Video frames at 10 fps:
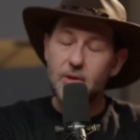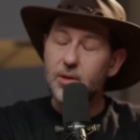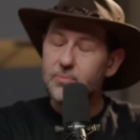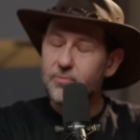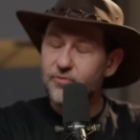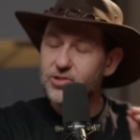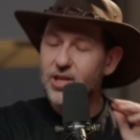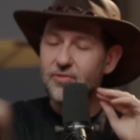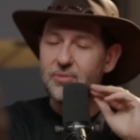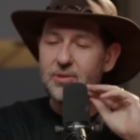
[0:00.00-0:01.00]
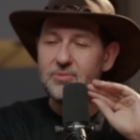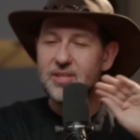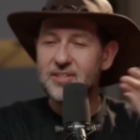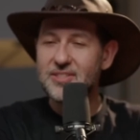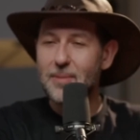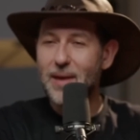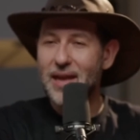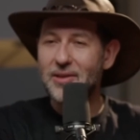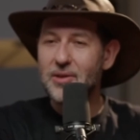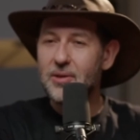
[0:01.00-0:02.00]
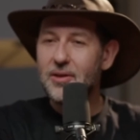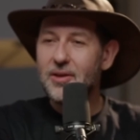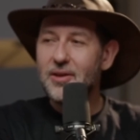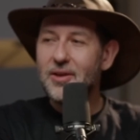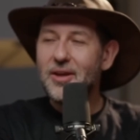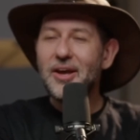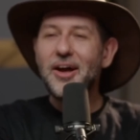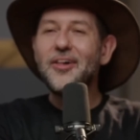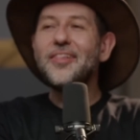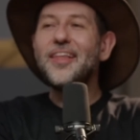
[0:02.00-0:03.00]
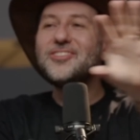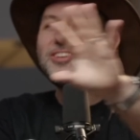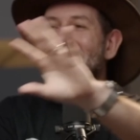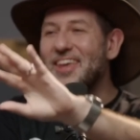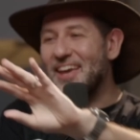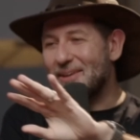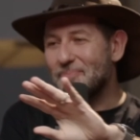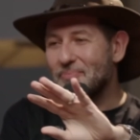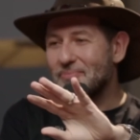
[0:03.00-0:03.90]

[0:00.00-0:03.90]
first off, let me take a step back. Allegedly,